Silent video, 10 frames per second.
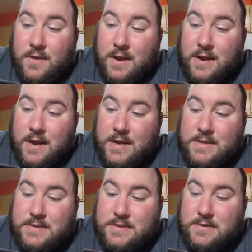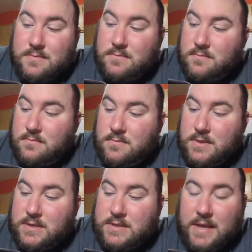than that, guys,
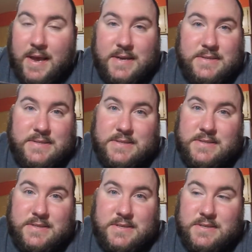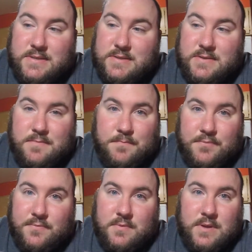the slash is just
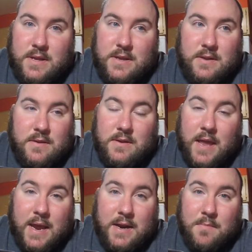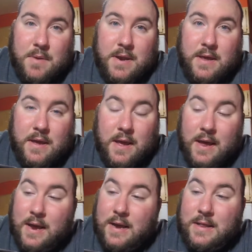taking a beating.
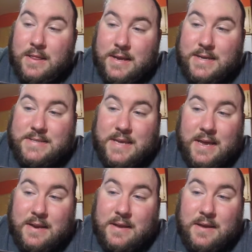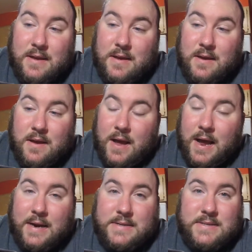Like I said,
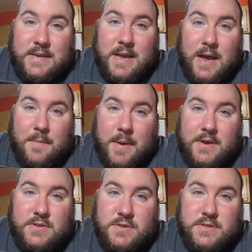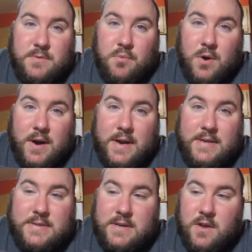honestly, I'm actually
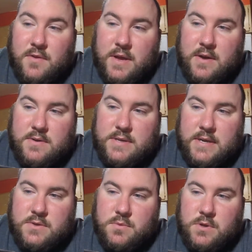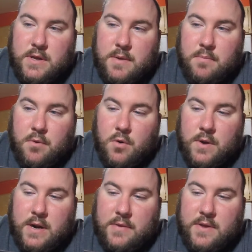surprised that nothing else has really
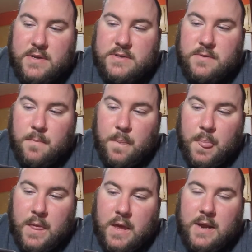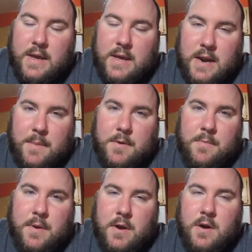broken on this. Again, I'm
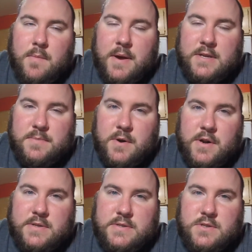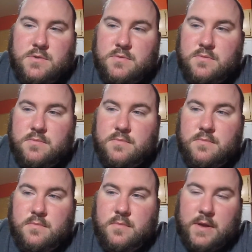comparing my experience to
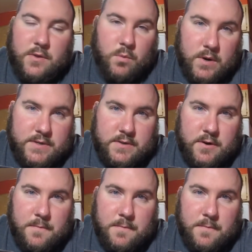like the Rustler.